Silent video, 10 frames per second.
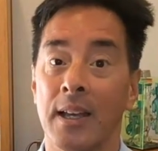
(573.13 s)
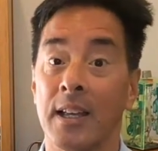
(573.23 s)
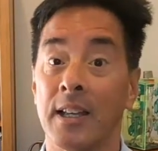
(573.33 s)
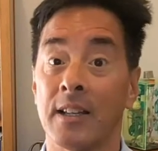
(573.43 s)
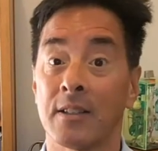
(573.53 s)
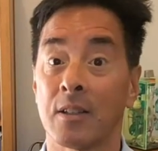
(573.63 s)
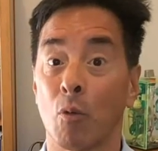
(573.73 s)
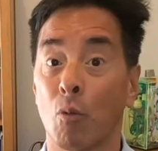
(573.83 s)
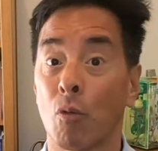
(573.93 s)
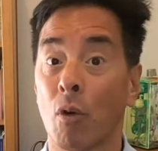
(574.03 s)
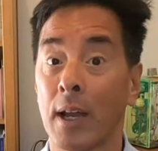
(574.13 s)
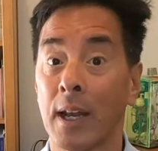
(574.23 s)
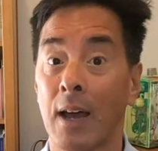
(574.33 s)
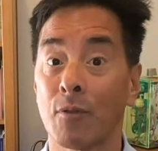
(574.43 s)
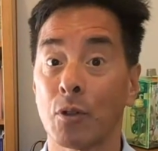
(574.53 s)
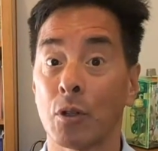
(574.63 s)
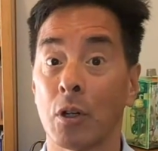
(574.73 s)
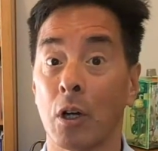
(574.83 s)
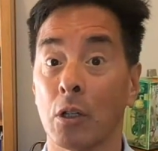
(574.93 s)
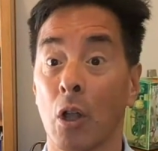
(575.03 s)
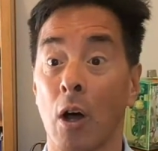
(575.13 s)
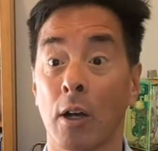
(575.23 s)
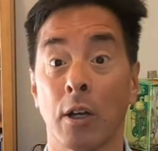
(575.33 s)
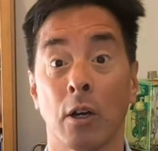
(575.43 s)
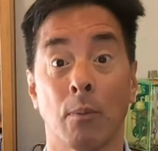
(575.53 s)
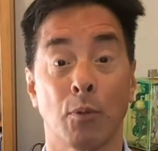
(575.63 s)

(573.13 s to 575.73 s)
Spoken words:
is right after a long note.